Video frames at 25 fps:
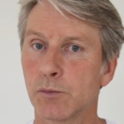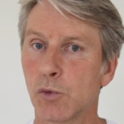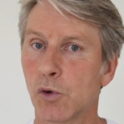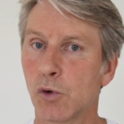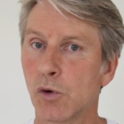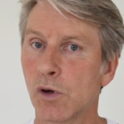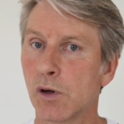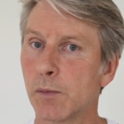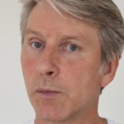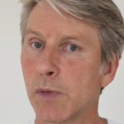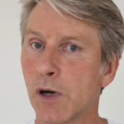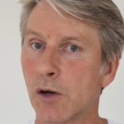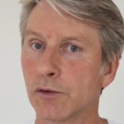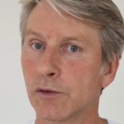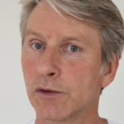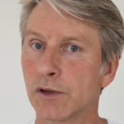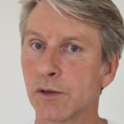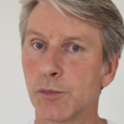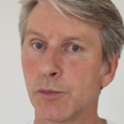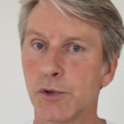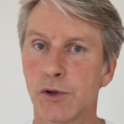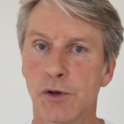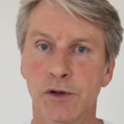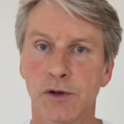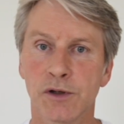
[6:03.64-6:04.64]
more about the
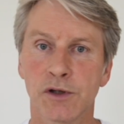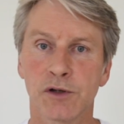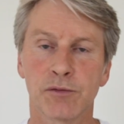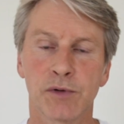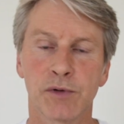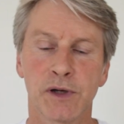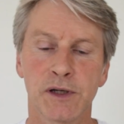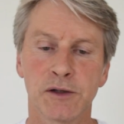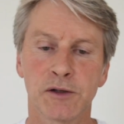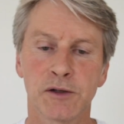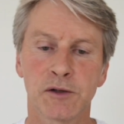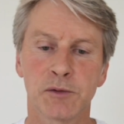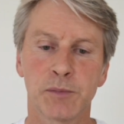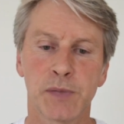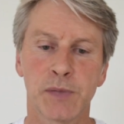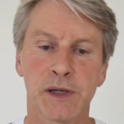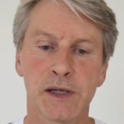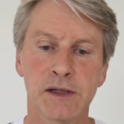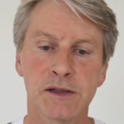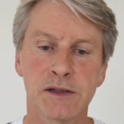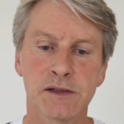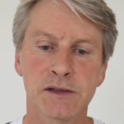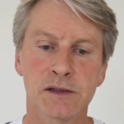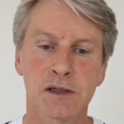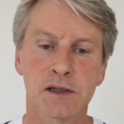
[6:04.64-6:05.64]
Beyond the Cranial
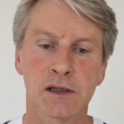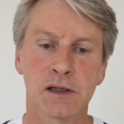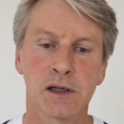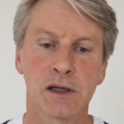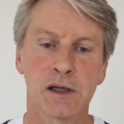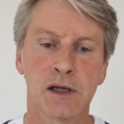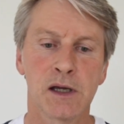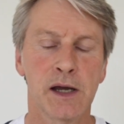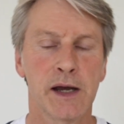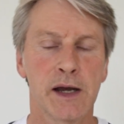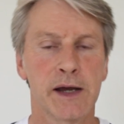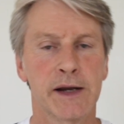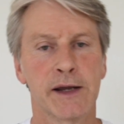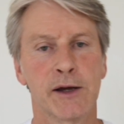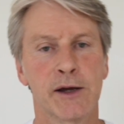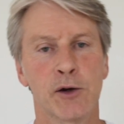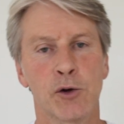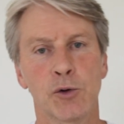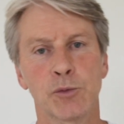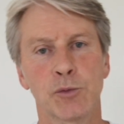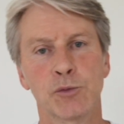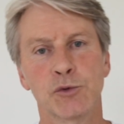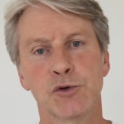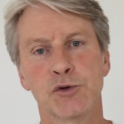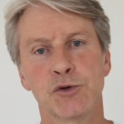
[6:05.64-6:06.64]
Base, and I
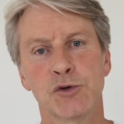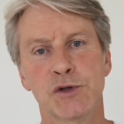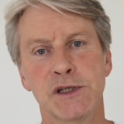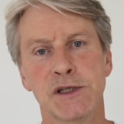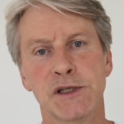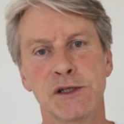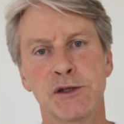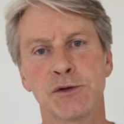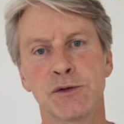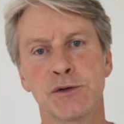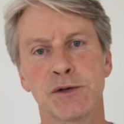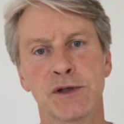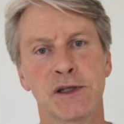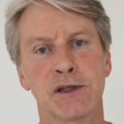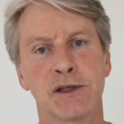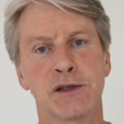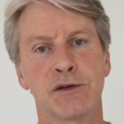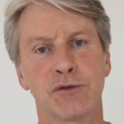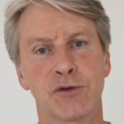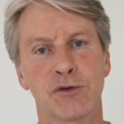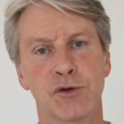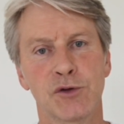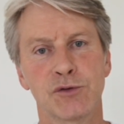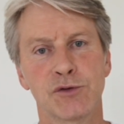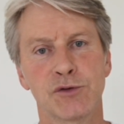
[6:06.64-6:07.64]
hope to see you in the
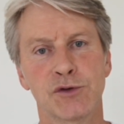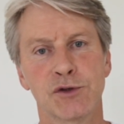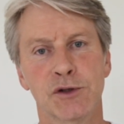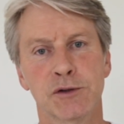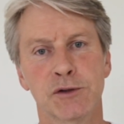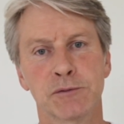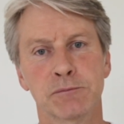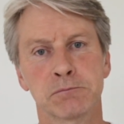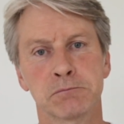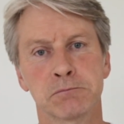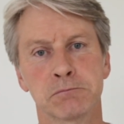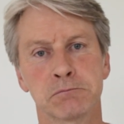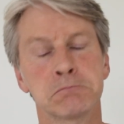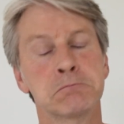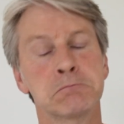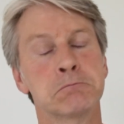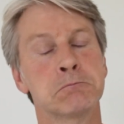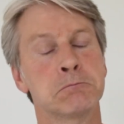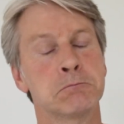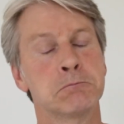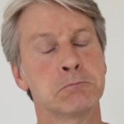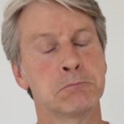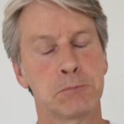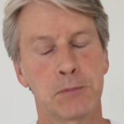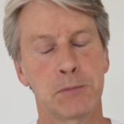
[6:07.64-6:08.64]
future.
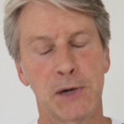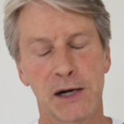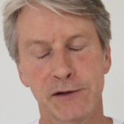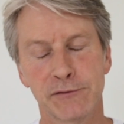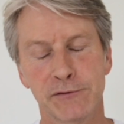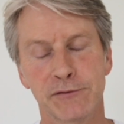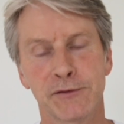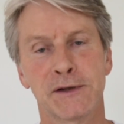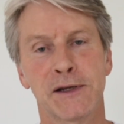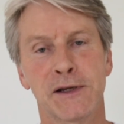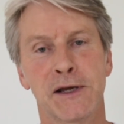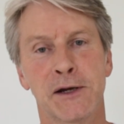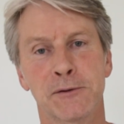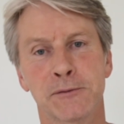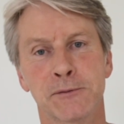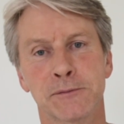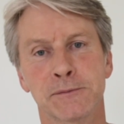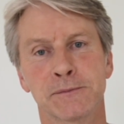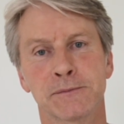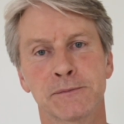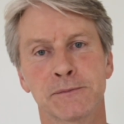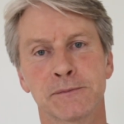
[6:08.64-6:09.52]
Bye for now.